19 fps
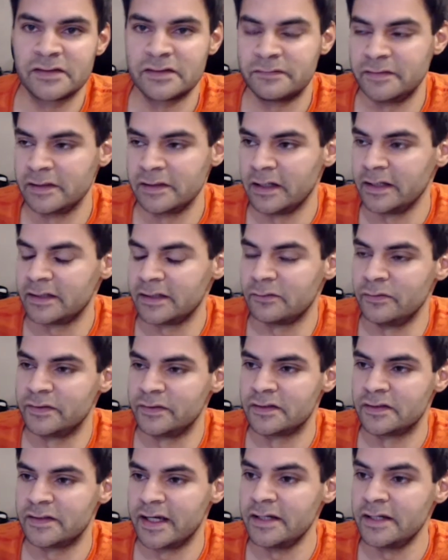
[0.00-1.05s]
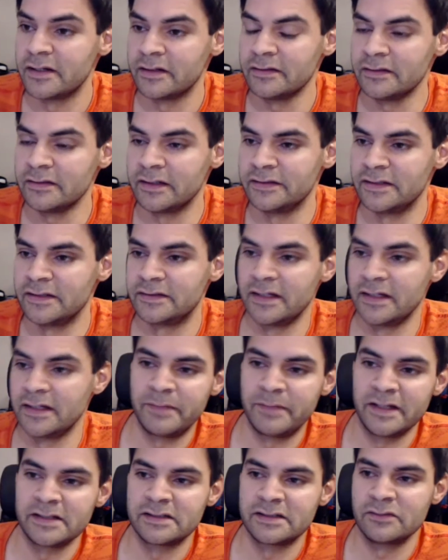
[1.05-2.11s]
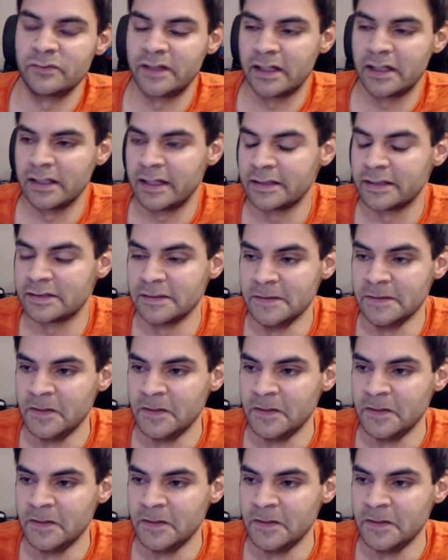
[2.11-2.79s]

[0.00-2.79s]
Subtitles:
if you like, with the data and the database that we collect,